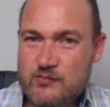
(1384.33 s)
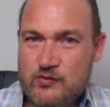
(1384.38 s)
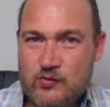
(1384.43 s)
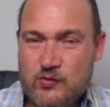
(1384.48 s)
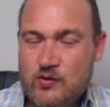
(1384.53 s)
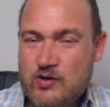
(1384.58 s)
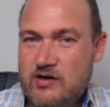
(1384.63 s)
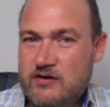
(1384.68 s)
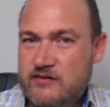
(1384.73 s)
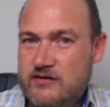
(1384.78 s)
or
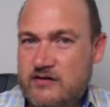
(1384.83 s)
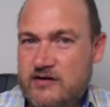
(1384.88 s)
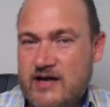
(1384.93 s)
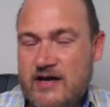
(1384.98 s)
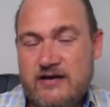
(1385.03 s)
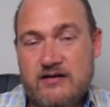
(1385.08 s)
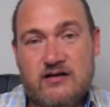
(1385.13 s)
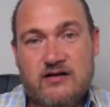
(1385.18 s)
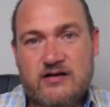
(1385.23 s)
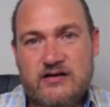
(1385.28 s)
other
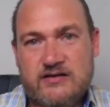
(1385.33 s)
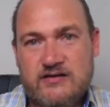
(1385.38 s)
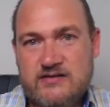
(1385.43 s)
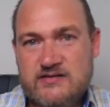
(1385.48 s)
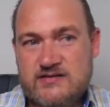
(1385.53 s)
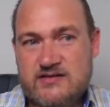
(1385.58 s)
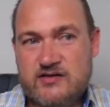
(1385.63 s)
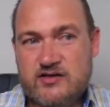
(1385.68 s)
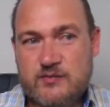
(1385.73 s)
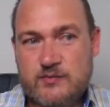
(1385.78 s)
AI is
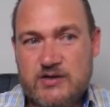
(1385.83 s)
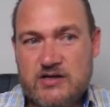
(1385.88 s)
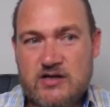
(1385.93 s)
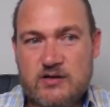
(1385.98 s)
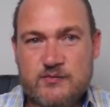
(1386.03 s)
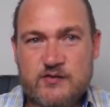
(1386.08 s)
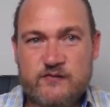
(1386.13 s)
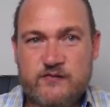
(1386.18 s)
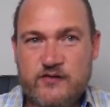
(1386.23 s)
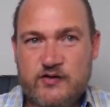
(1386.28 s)
going to become
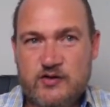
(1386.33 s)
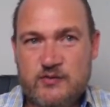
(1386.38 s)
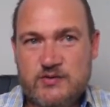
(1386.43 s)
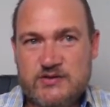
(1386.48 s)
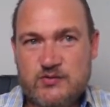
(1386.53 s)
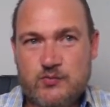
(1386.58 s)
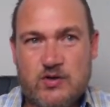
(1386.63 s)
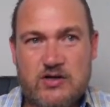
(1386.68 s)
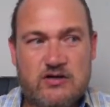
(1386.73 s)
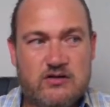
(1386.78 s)
a verb as
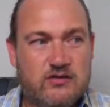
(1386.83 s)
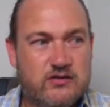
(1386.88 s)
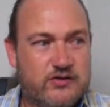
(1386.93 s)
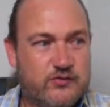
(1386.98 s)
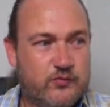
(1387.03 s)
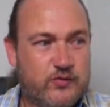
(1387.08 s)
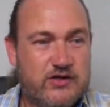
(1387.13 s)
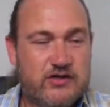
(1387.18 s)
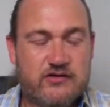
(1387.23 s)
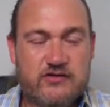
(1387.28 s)
well, and
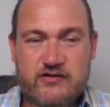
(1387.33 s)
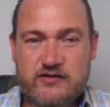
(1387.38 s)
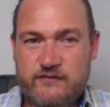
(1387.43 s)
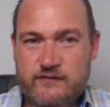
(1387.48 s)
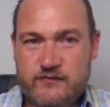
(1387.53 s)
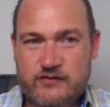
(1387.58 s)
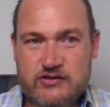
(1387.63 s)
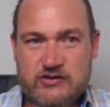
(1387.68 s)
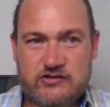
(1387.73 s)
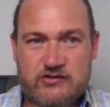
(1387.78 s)
we're going to
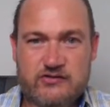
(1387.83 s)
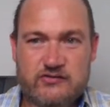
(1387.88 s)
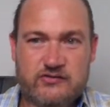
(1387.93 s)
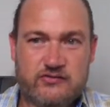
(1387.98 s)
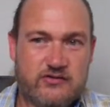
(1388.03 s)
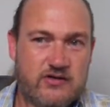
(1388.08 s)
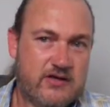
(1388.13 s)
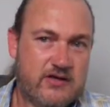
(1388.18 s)
refer to.